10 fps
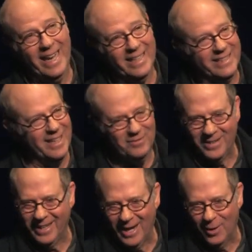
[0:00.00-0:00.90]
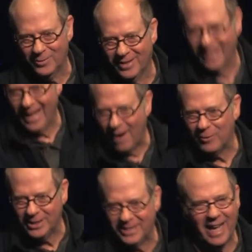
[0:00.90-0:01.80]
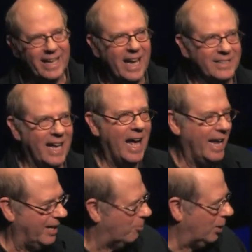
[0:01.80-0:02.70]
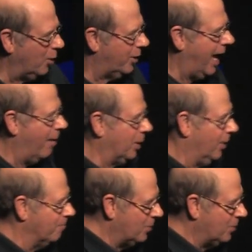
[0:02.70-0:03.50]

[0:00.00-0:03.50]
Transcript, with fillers: as if, you know, every state has a hot air balloon capital.